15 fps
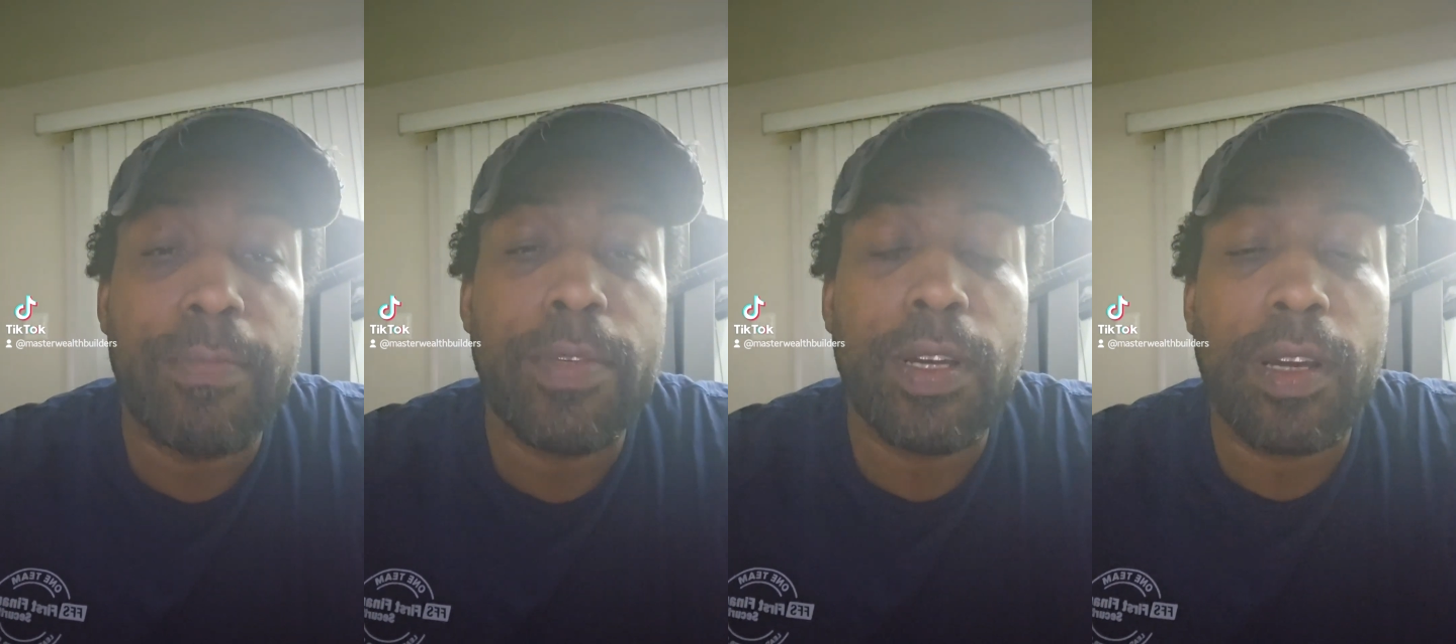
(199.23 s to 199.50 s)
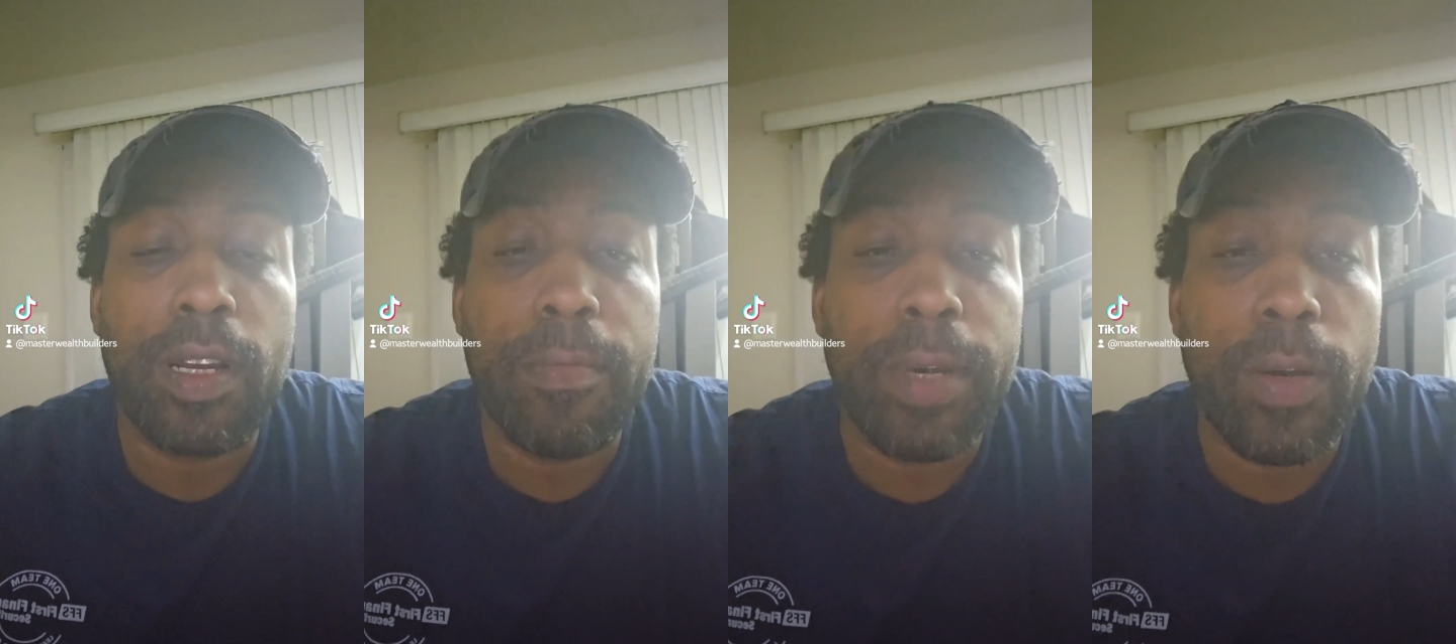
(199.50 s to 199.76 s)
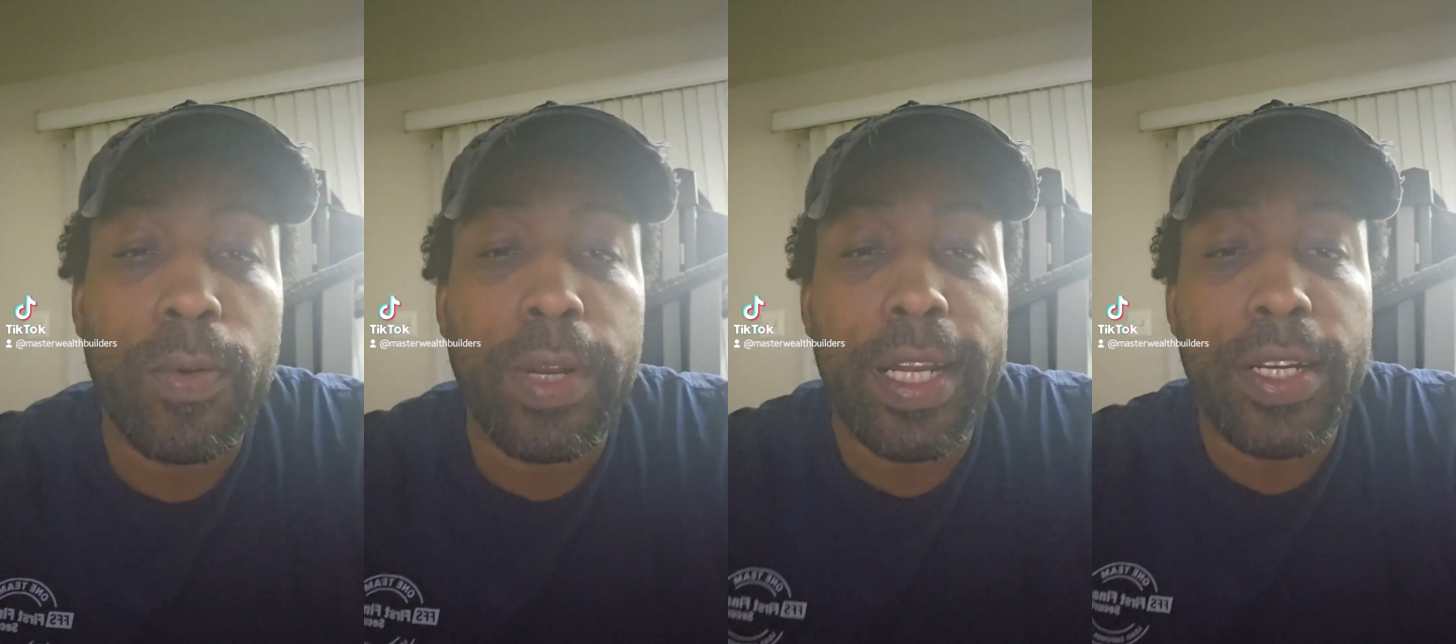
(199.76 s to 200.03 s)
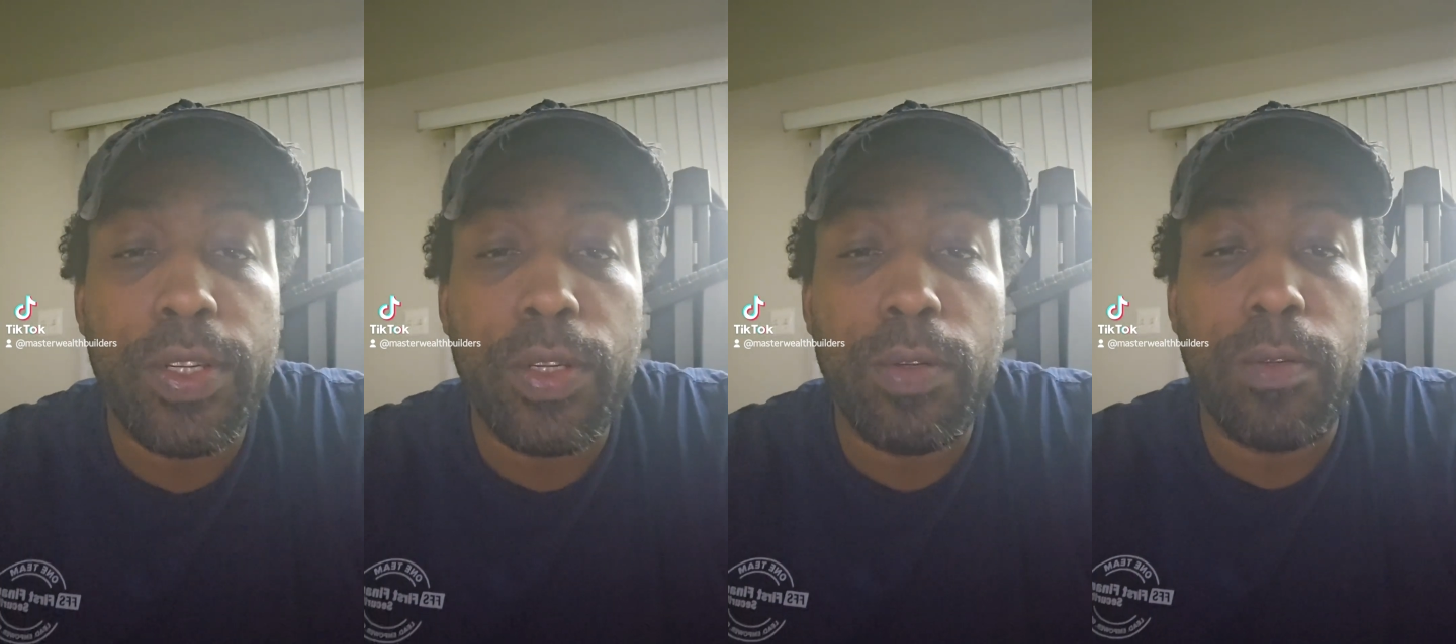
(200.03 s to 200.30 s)
I'm talking about when
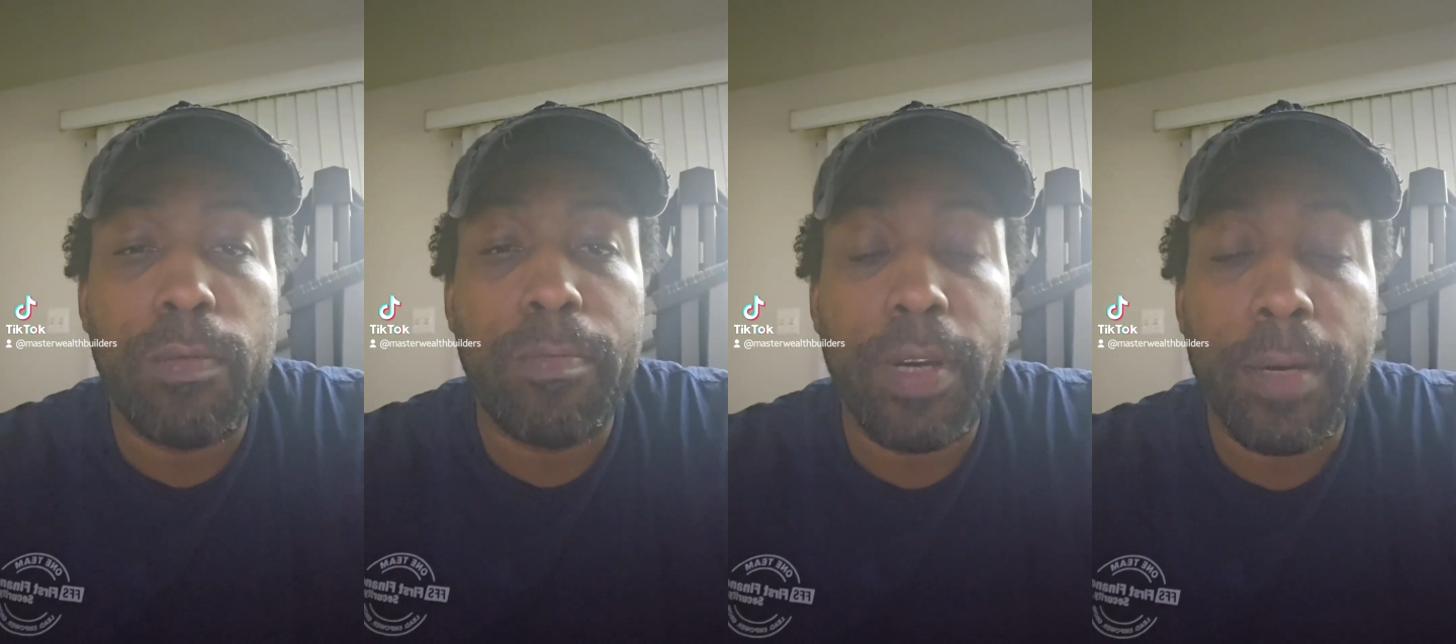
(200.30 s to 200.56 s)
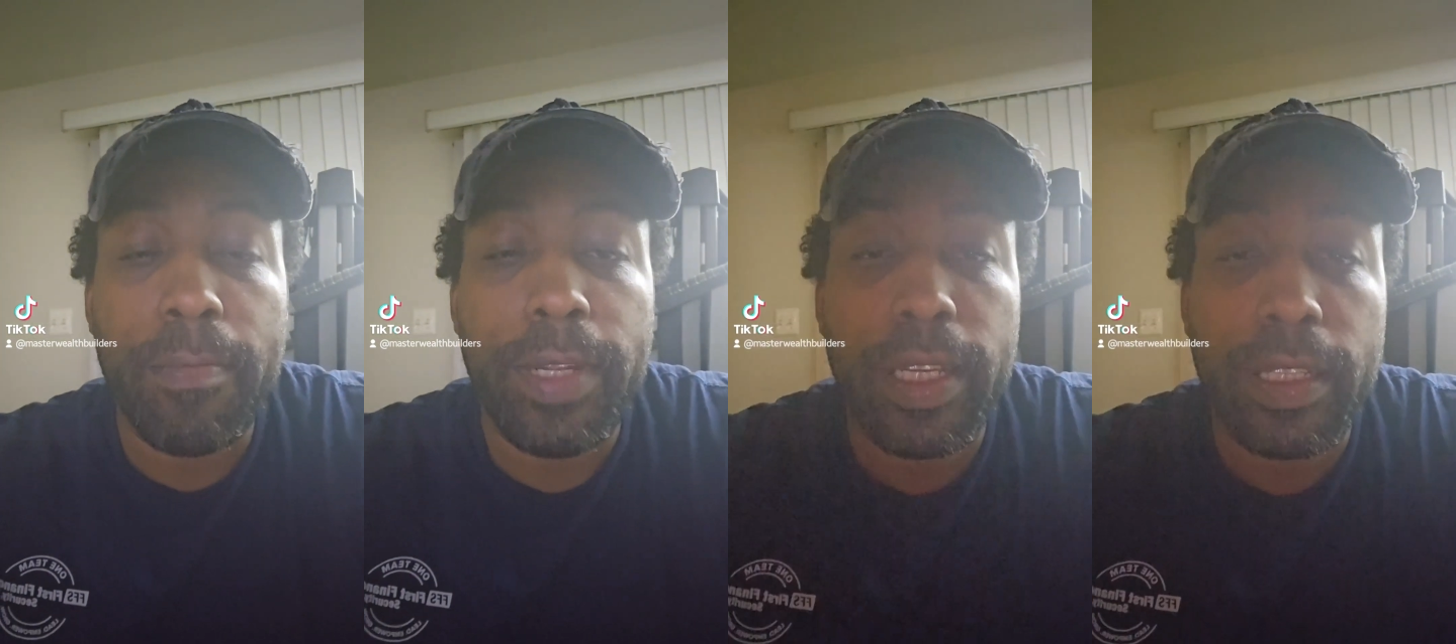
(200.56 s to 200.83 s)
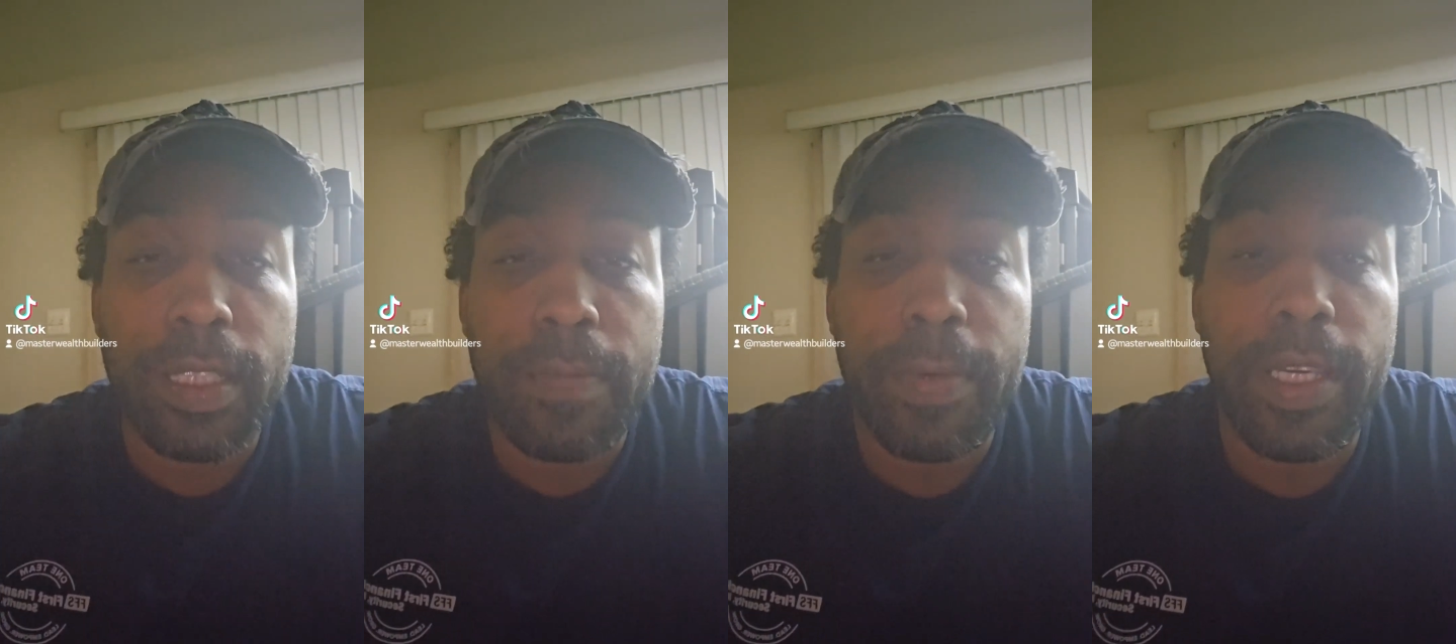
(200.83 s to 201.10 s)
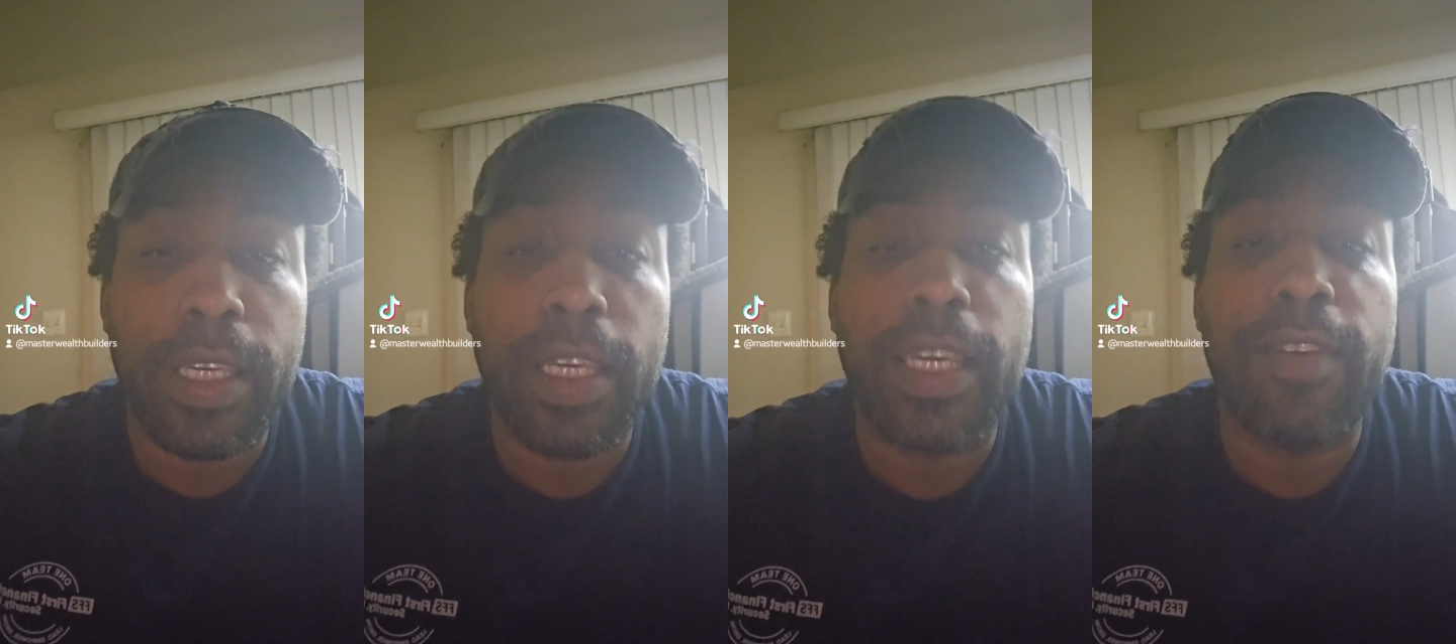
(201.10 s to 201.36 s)
I do public
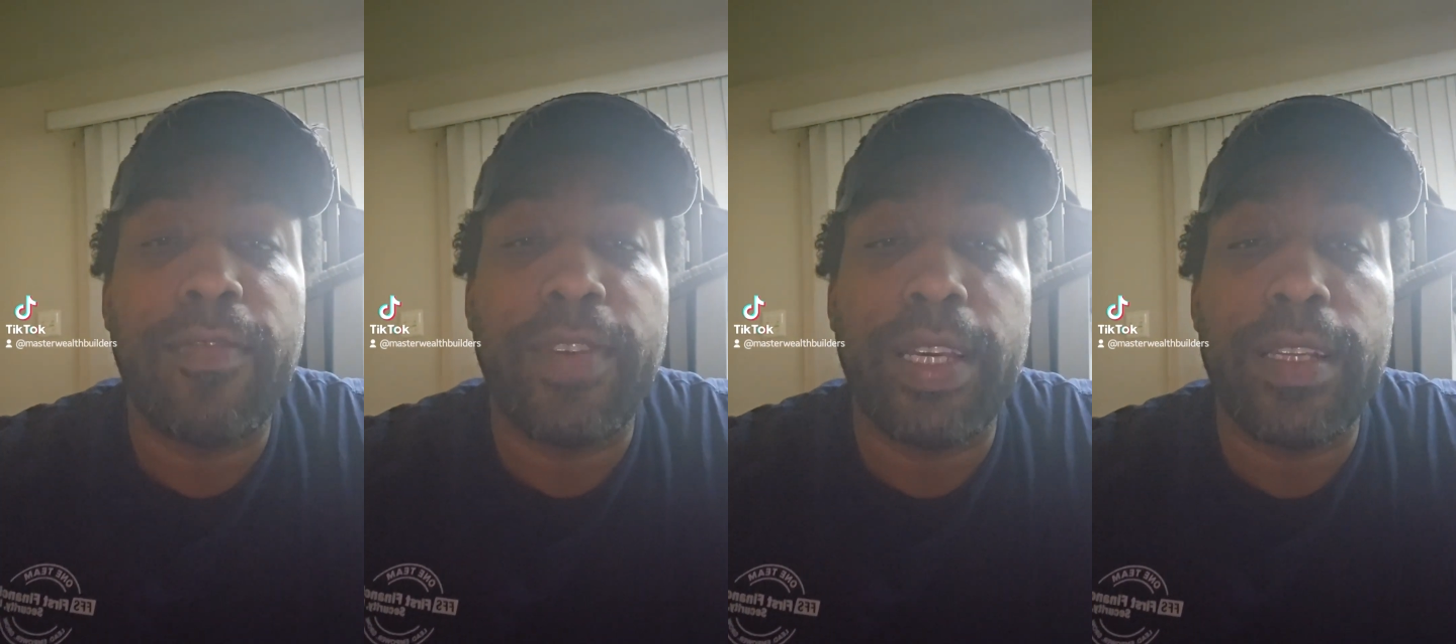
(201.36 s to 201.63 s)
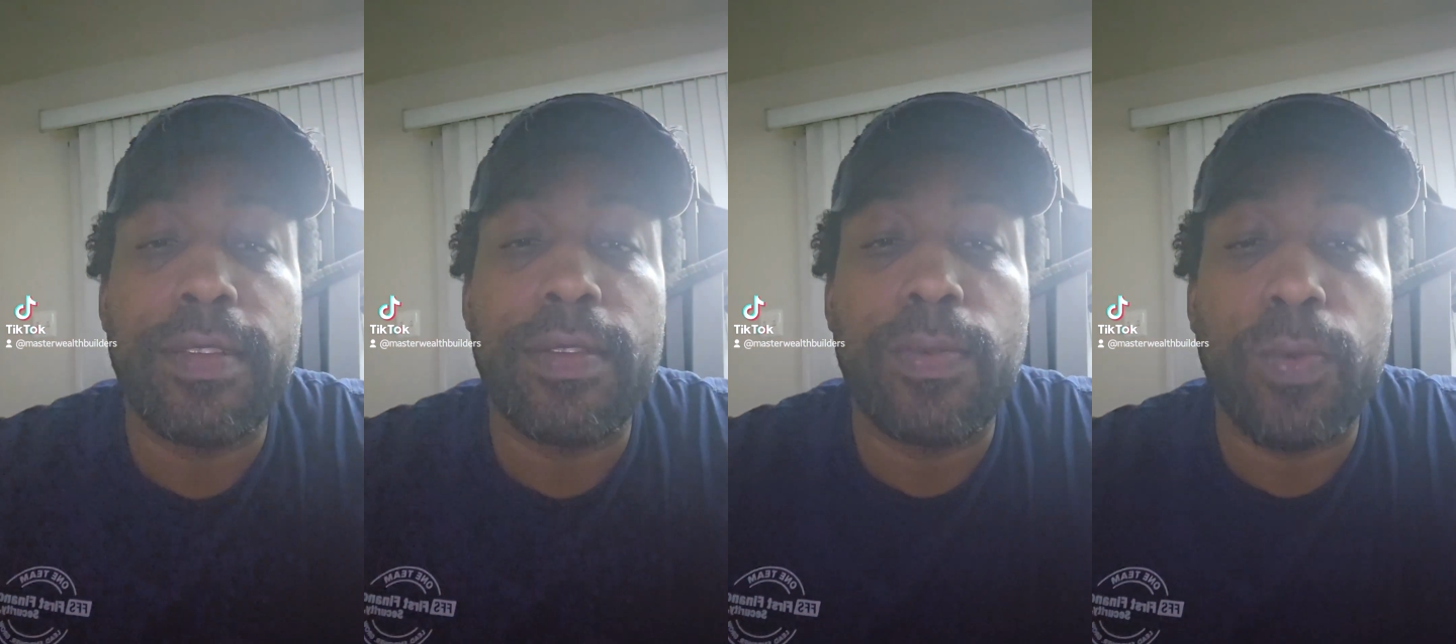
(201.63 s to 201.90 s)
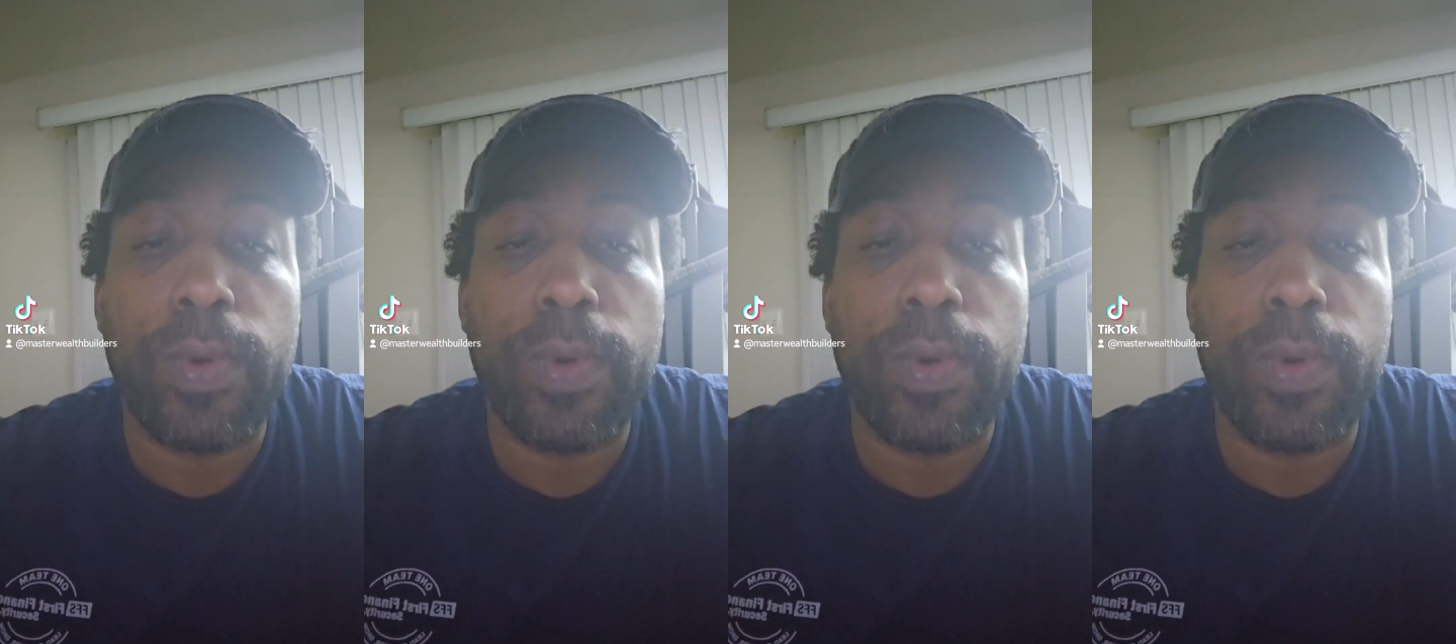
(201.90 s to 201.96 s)
speaking events